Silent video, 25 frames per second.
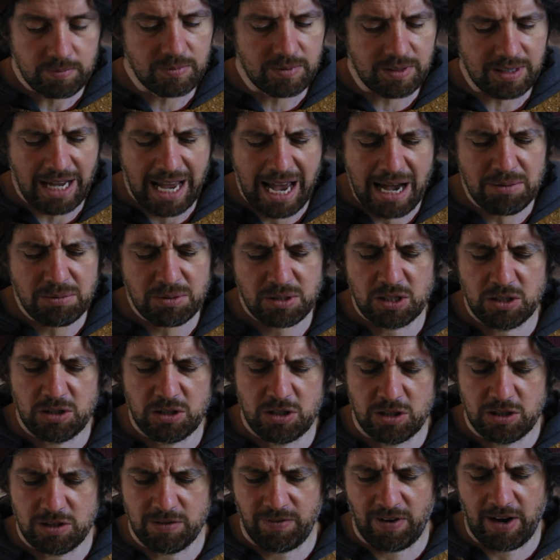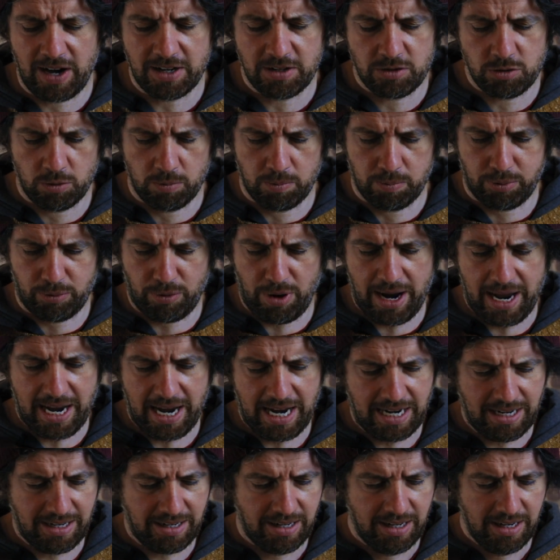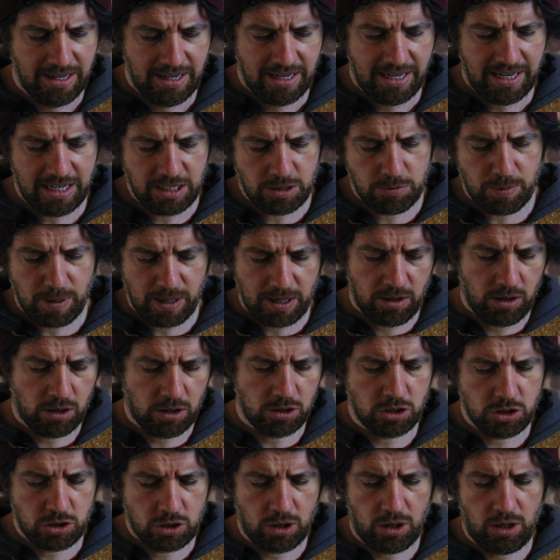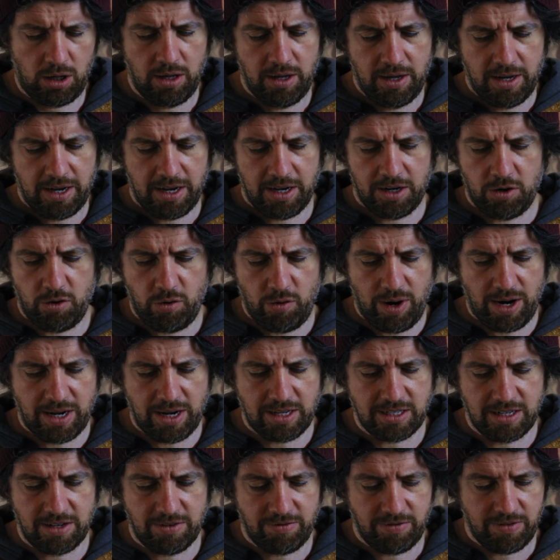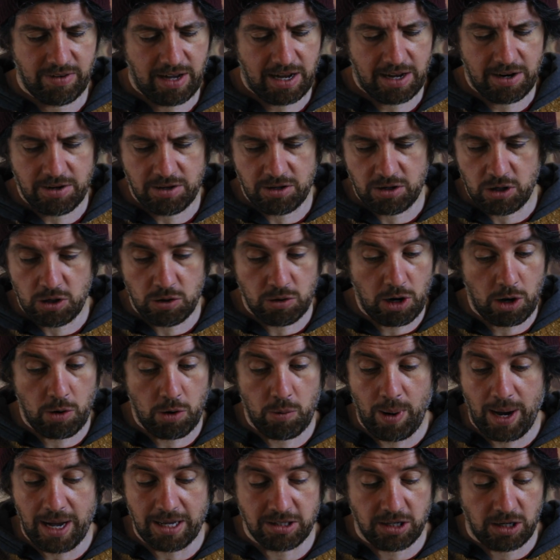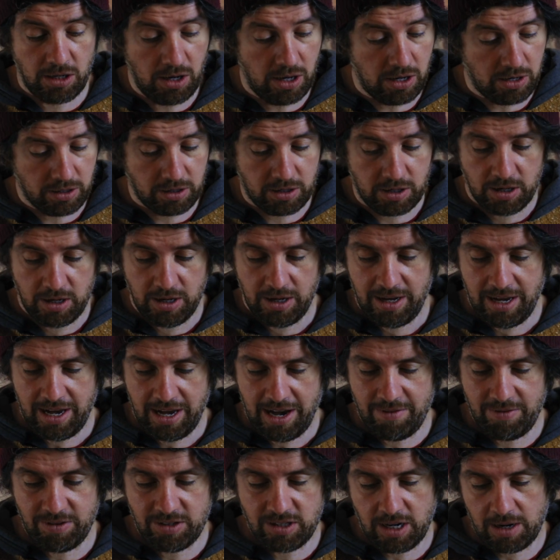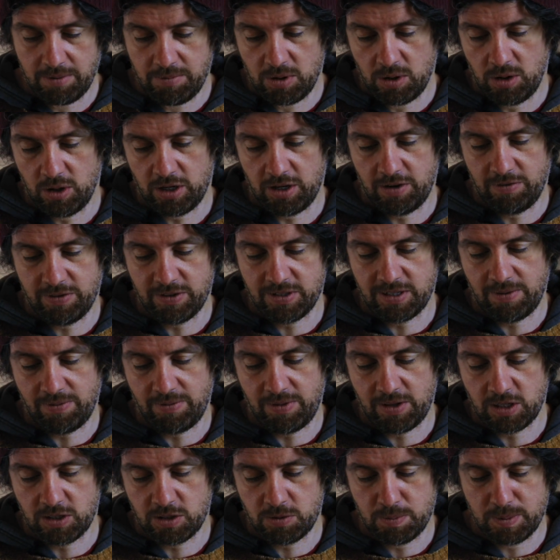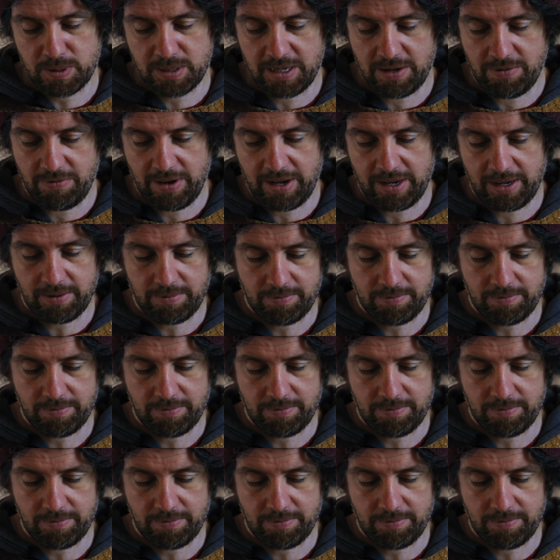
Helps you to divide your brain into being logical and creative, and you know where to look every time you're looking for something specific.